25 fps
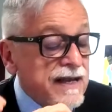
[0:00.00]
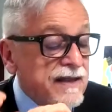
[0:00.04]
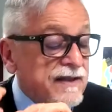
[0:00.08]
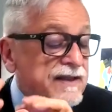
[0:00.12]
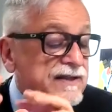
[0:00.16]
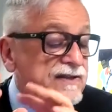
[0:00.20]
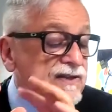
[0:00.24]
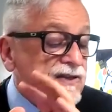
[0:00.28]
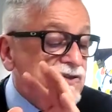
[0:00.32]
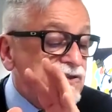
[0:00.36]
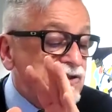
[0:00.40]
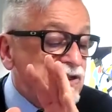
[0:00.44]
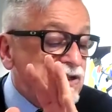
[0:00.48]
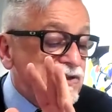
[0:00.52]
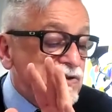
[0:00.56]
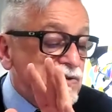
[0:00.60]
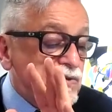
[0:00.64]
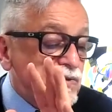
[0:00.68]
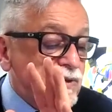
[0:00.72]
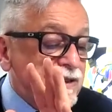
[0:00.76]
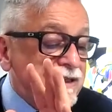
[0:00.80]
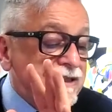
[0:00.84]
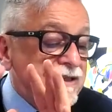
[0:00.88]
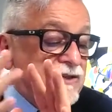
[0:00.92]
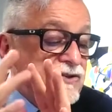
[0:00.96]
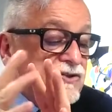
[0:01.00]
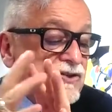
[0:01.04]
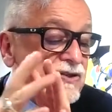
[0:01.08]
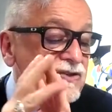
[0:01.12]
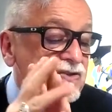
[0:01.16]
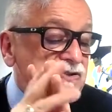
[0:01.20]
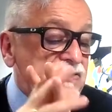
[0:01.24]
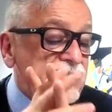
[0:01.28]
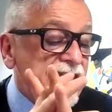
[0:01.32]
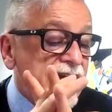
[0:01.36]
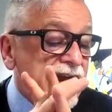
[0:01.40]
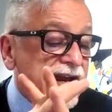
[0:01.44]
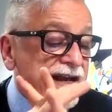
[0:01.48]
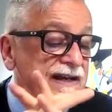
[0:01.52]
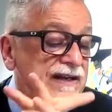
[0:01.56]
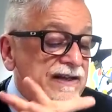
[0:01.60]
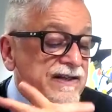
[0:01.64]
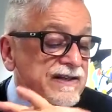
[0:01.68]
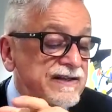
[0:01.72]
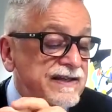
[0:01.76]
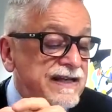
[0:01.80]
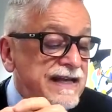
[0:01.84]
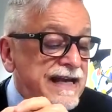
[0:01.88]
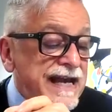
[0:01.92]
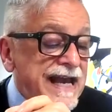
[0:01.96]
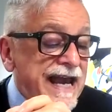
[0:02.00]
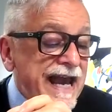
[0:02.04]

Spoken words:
This is just religious science